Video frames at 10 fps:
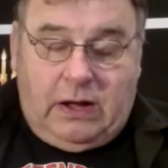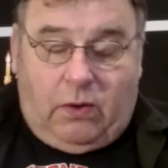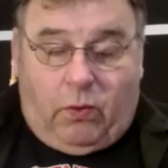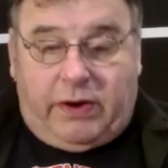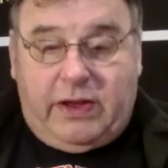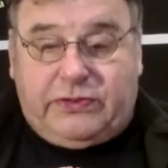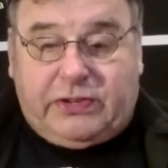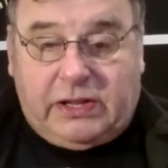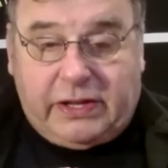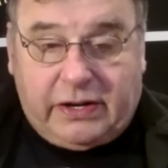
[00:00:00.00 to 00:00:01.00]
What is
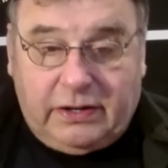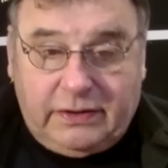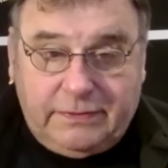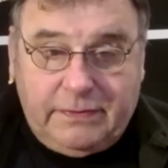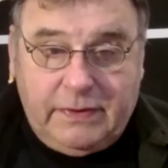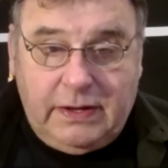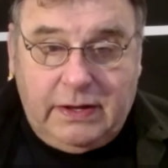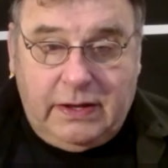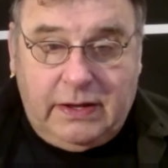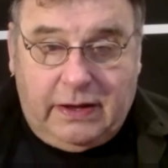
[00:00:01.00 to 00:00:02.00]
clear
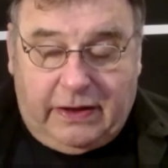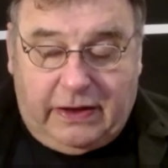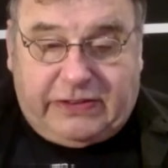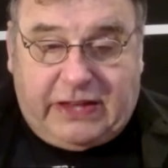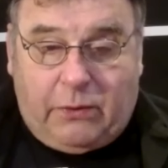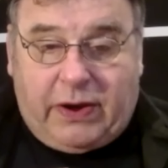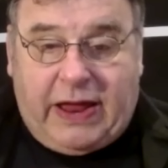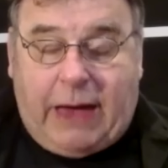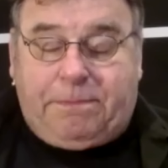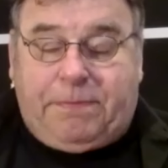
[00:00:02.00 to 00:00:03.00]
is that what
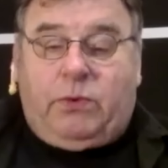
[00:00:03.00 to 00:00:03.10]
happened